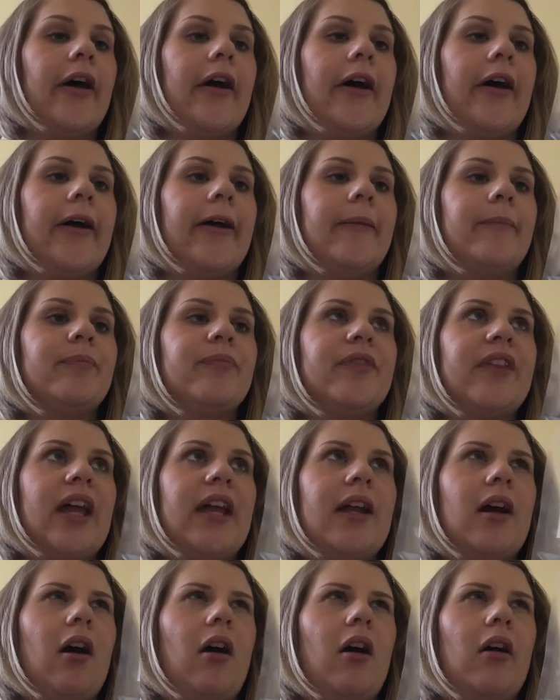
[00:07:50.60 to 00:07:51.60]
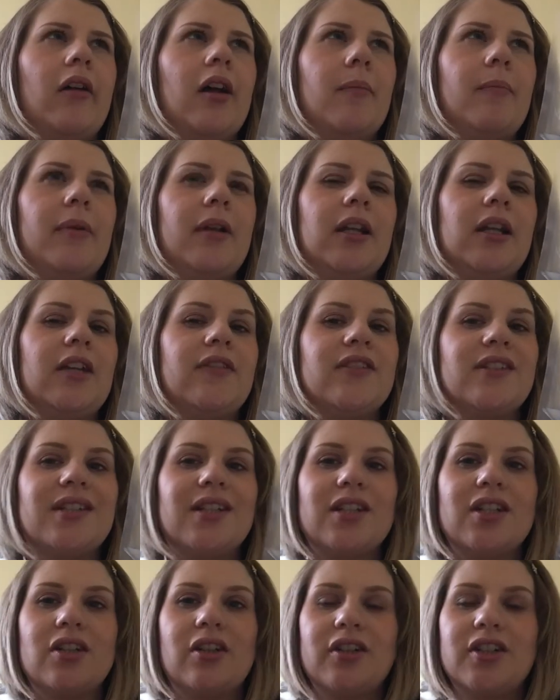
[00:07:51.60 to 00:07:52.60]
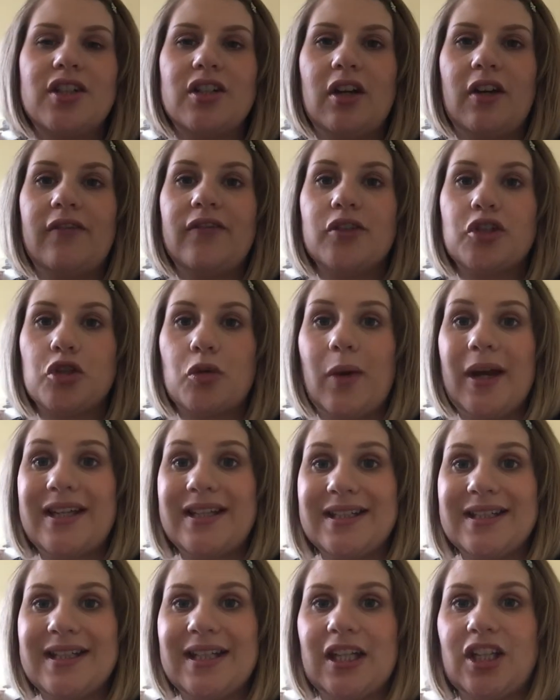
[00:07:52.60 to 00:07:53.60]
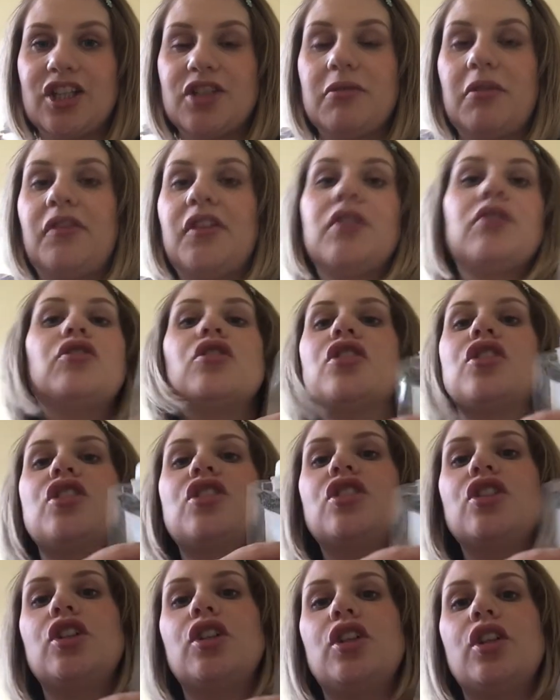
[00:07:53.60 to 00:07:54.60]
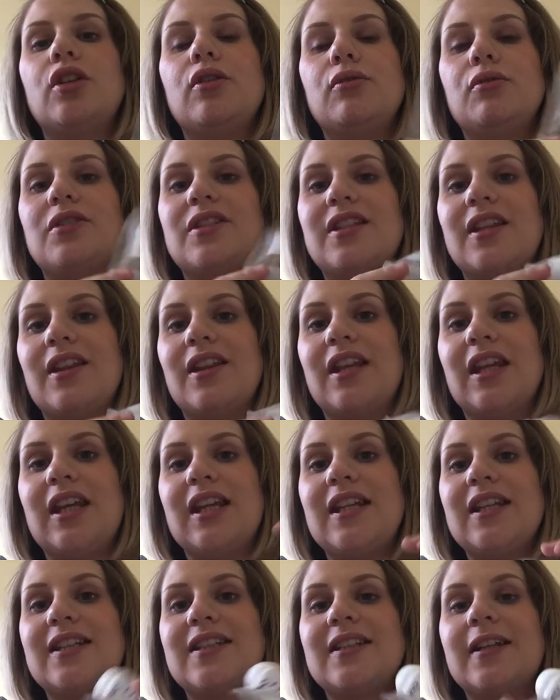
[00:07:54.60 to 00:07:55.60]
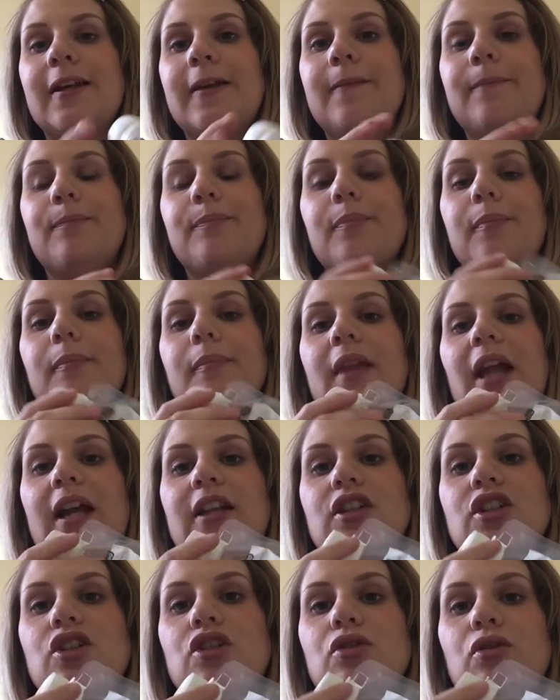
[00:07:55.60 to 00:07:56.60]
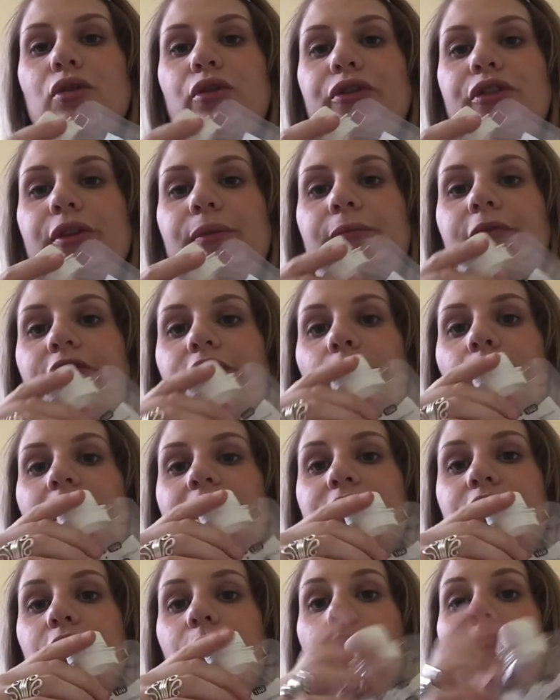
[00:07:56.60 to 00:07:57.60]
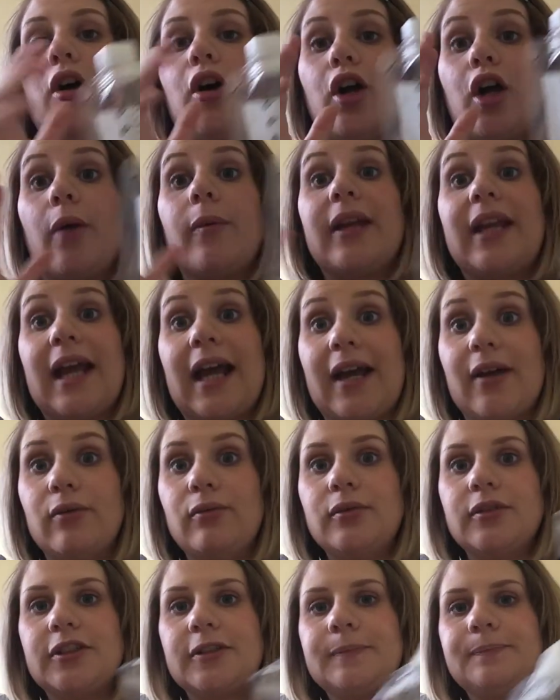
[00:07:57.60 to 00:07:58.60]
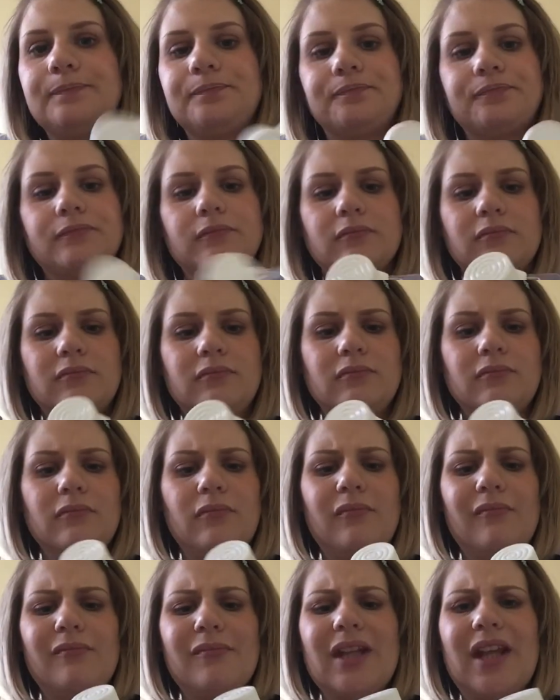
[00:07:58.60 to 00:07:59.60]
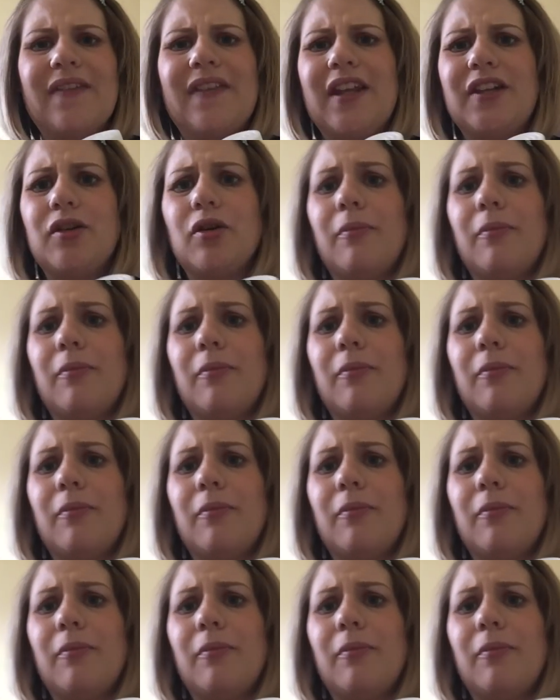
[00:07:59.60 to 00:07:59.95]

They are, I believe, $6.99 for 20. So if you just used these and stored them for when you are going out, then